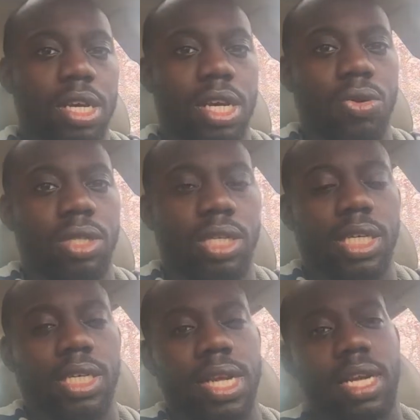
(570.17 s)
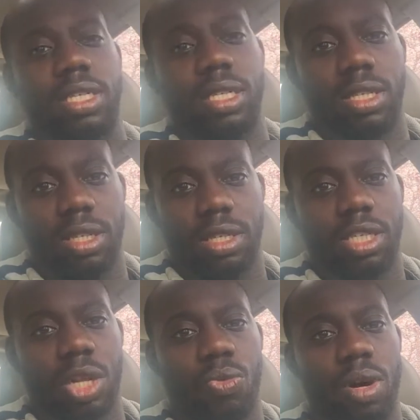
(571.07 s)
and also seeing honesty.
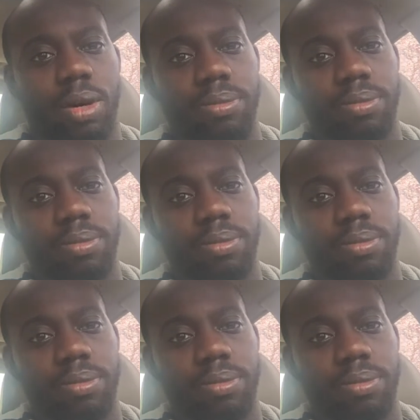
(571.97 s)
Shalom.